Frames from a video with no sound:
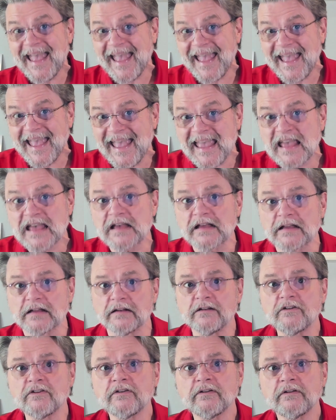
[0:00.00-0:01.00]

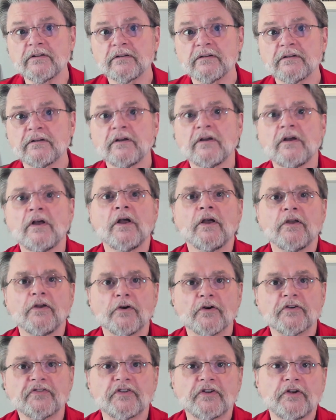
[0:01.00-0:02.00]
and
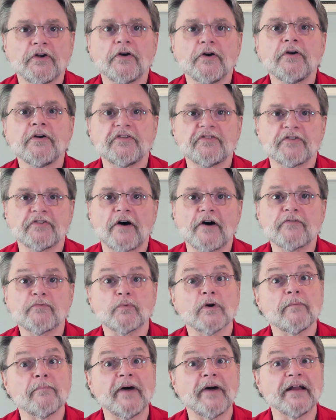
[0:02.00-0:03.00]
your security
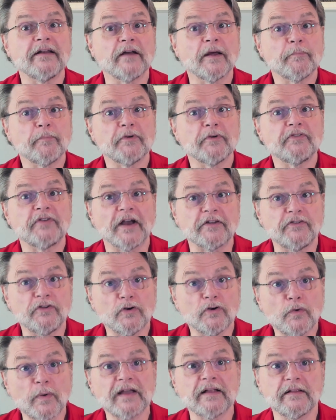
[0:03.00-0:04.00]
software might not protect
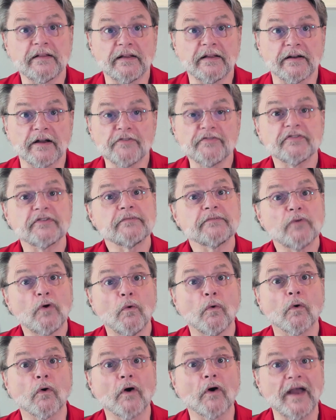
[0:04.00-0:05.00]
you quickly enough
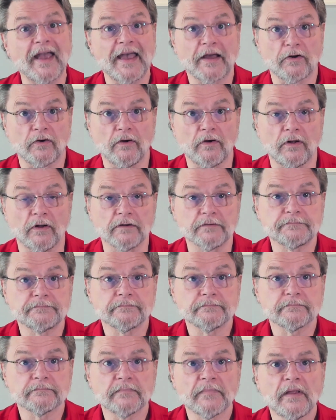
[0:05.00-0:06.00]
or at all.
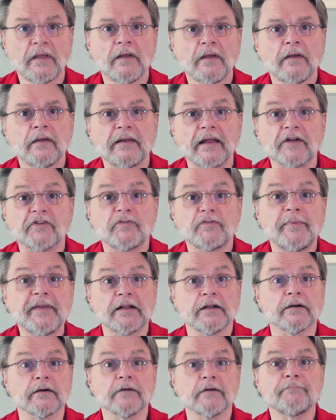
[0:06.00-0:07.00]
Now, to be
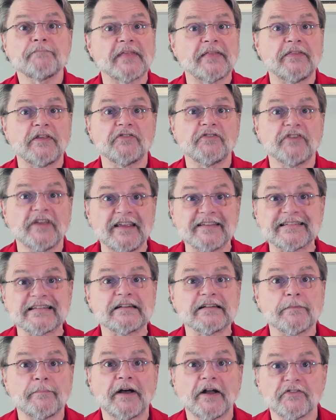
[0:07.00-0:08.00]
clear, this
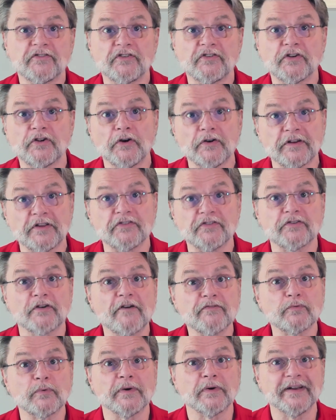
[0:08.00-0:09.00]
isn't about security
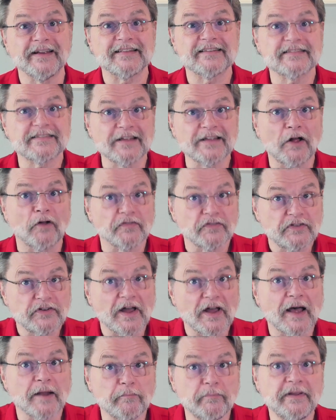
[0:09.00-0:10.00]
software itself
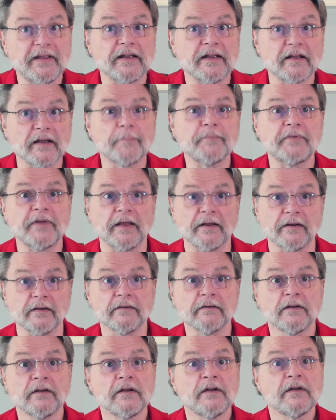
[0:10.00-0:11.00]
not being
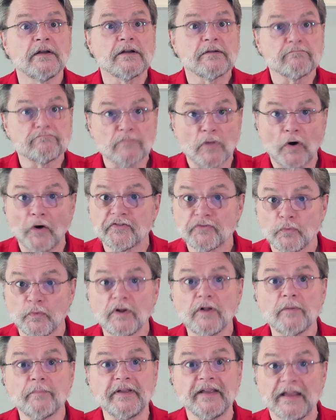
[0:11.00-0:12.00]
updated. Most
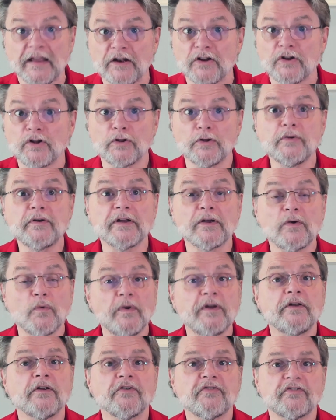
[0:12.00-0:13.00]
will be, including
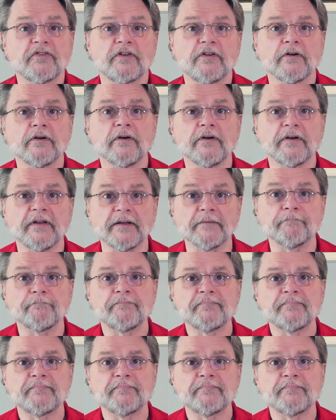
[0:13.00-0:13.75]
Windows security.